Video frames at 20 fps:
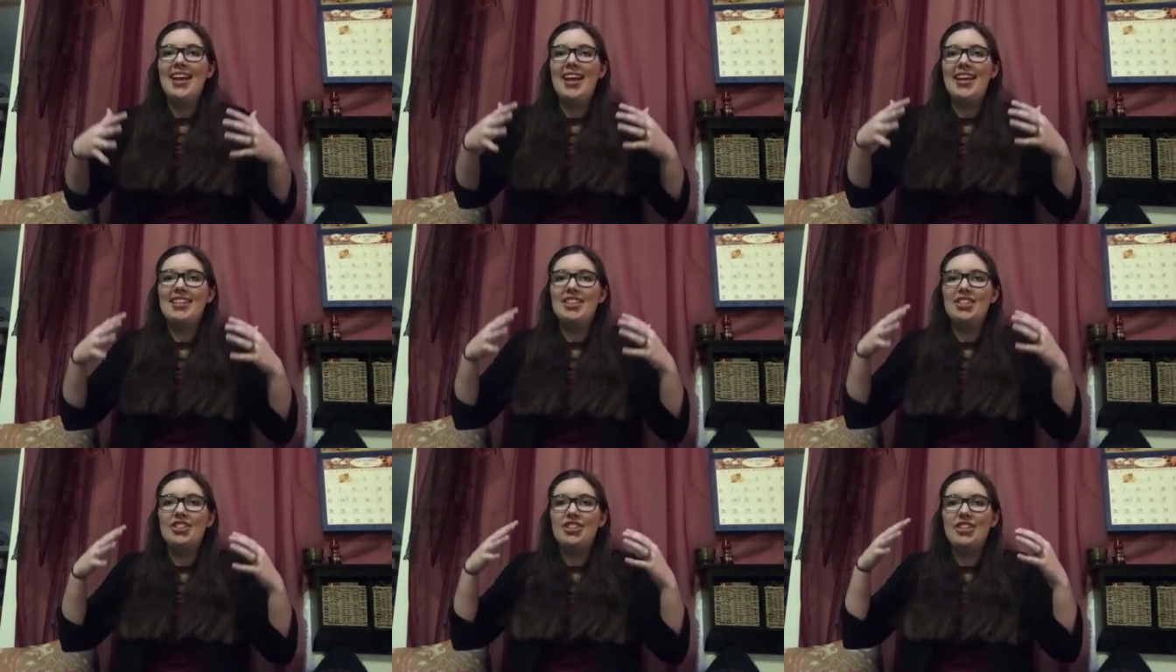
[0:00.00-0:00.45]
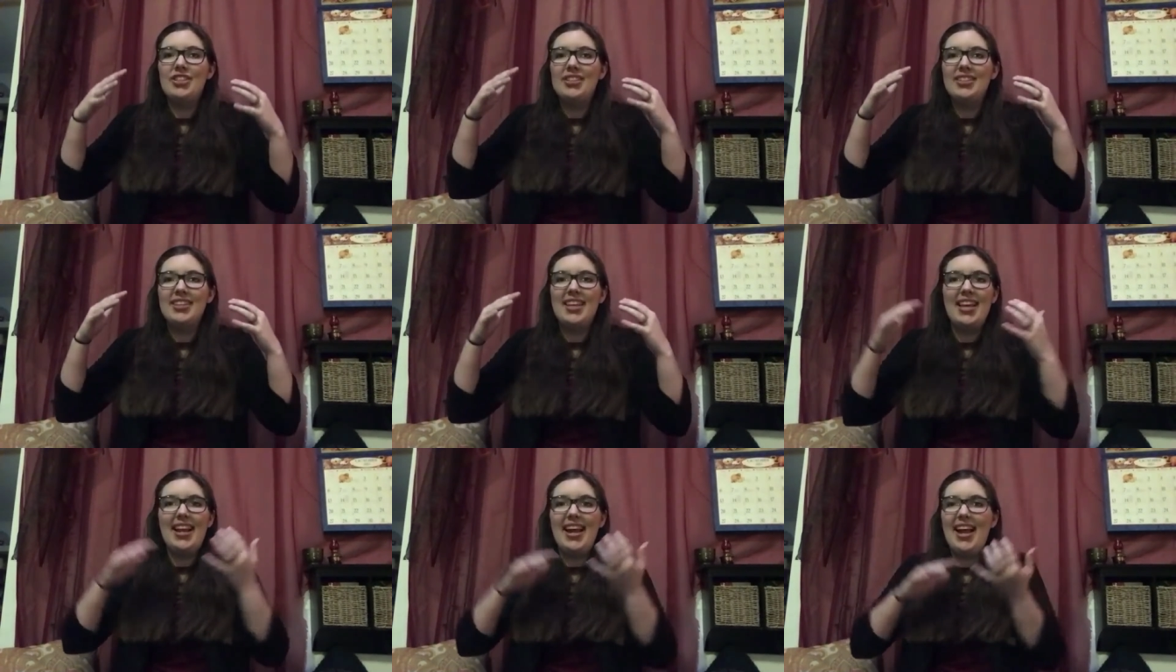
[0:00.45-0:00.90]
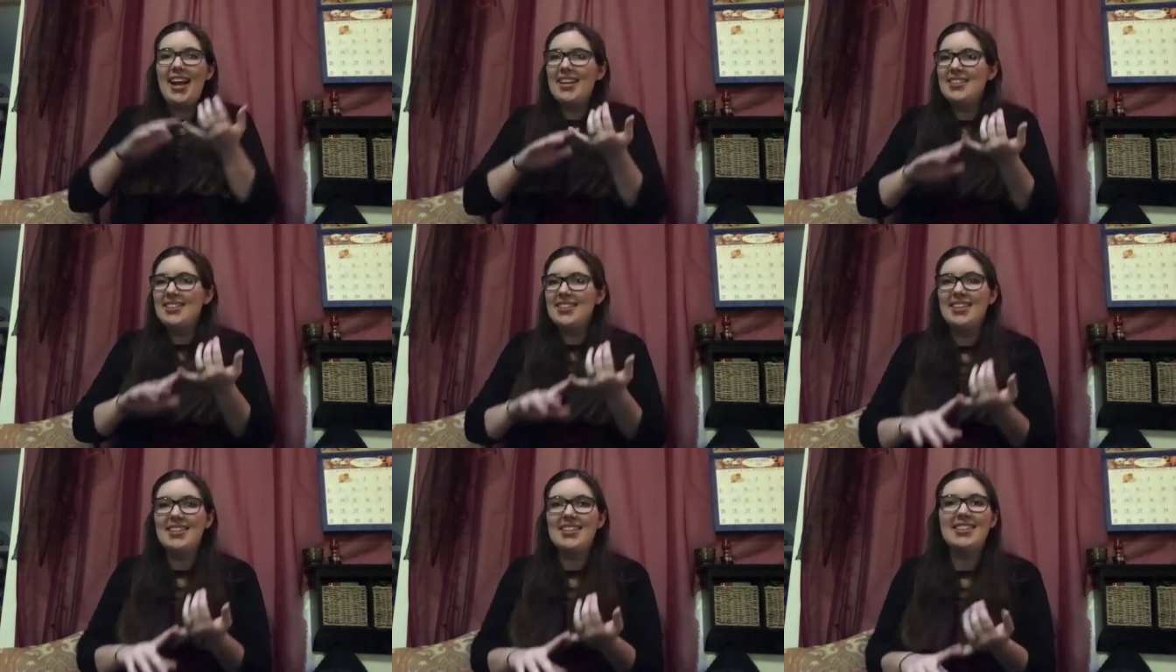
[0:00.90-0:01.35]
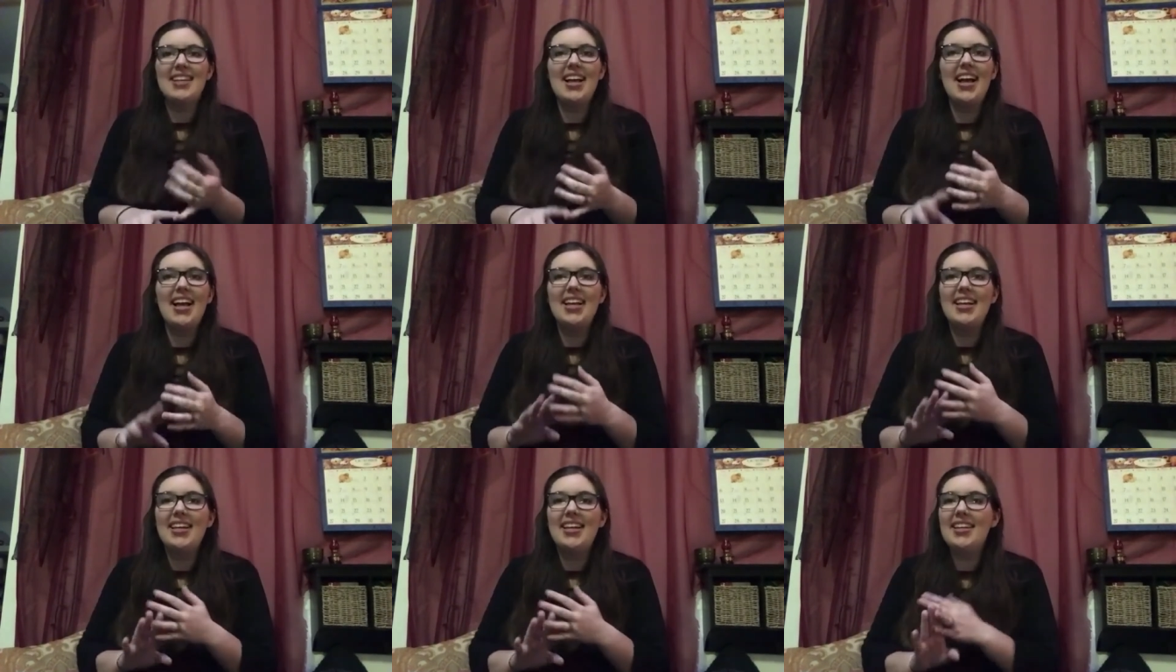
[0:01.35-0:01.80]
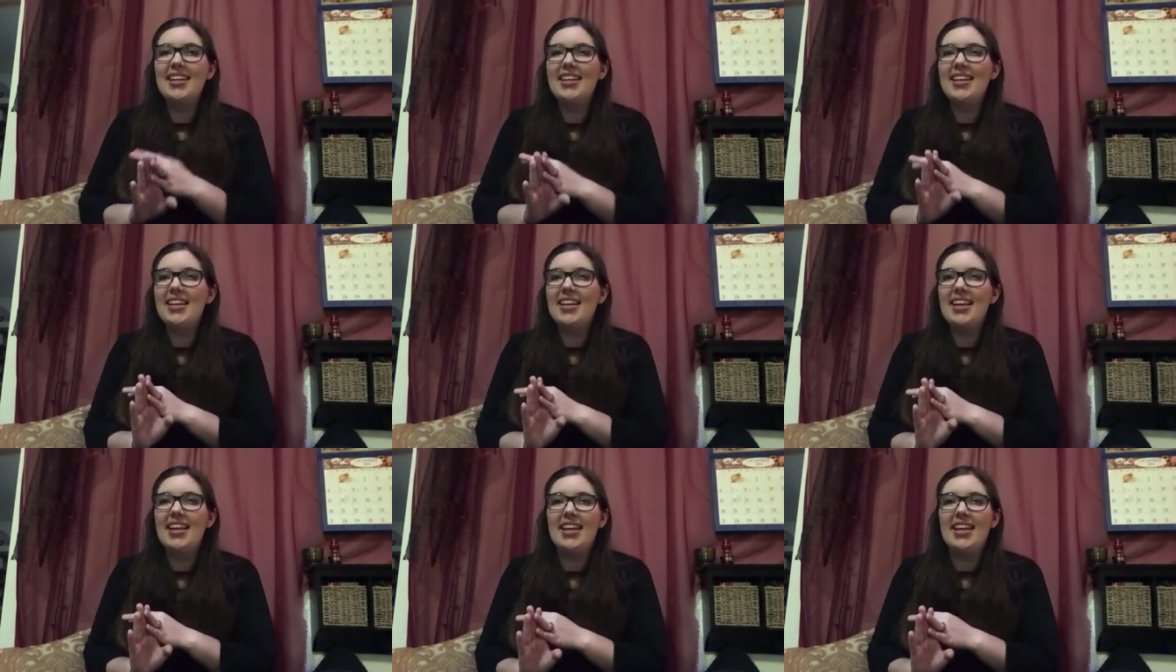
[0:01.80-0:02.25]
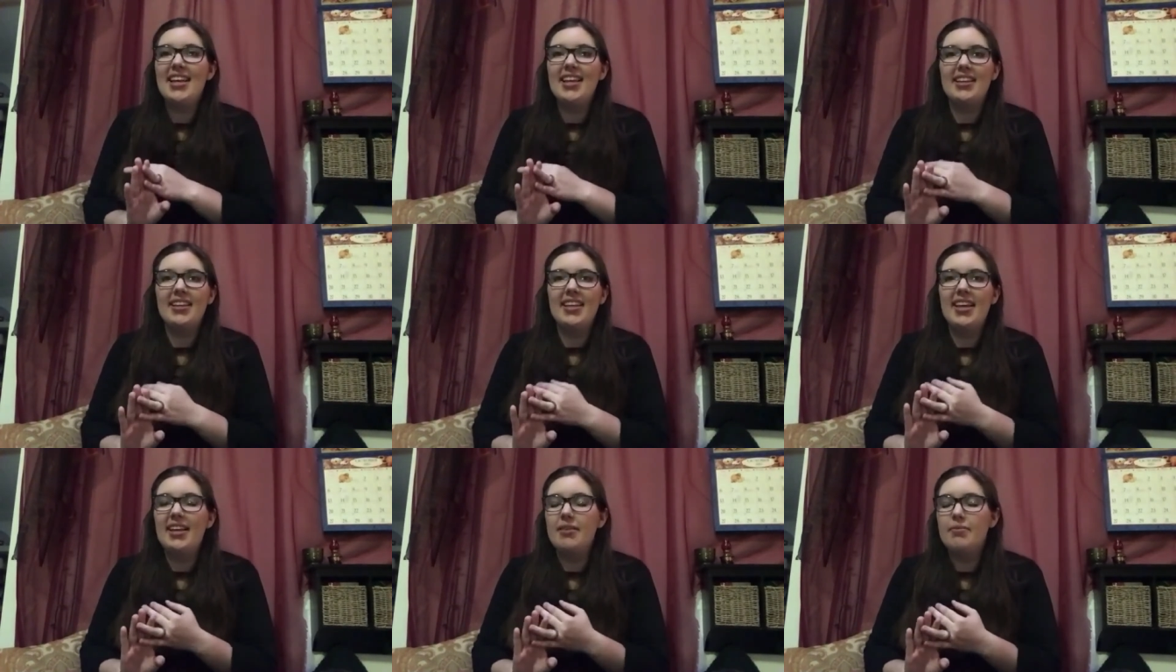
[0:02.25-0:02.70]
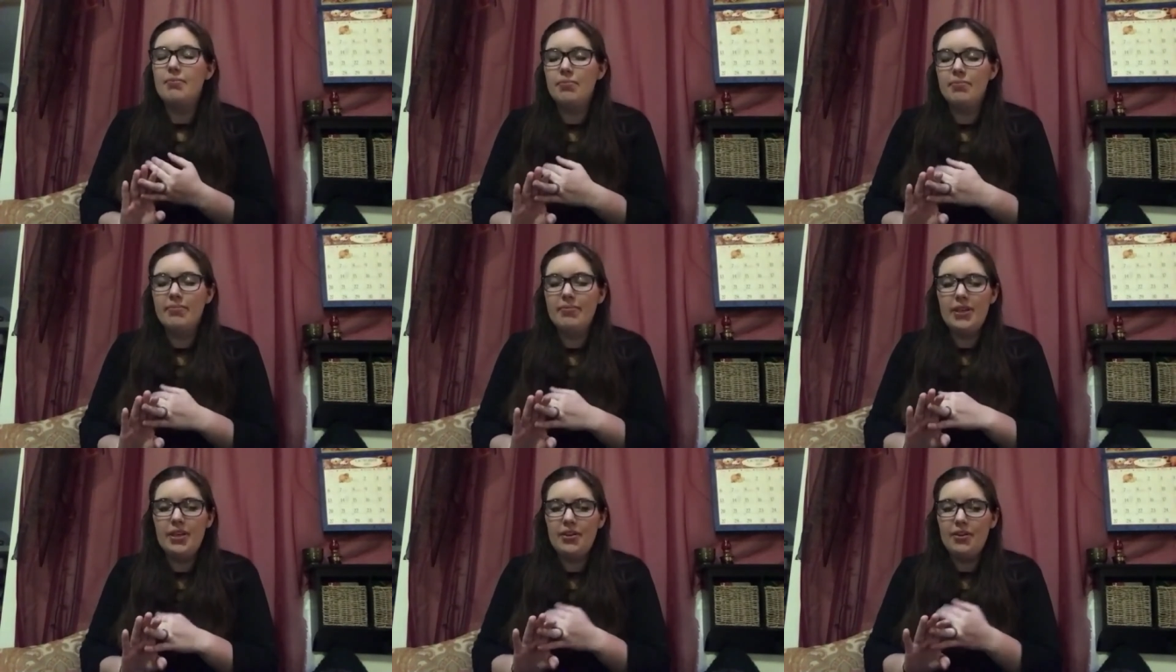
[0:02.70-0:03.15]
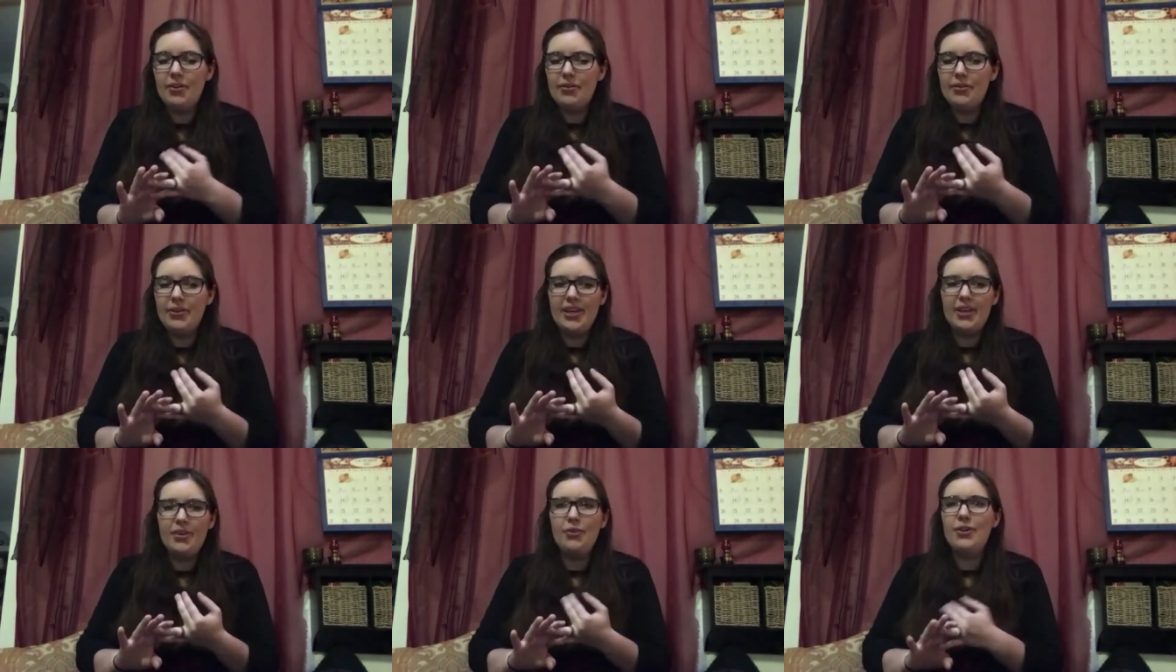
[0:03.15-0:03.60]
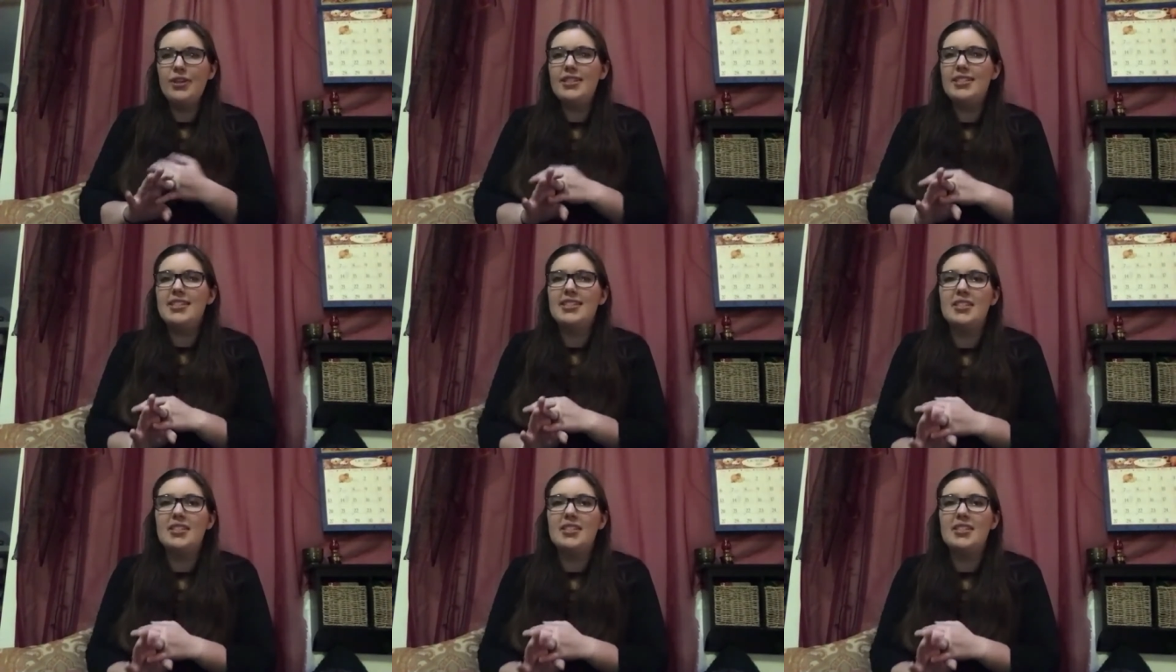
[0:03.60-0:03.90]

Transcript: It's just, it adds anxiety. It you know, increases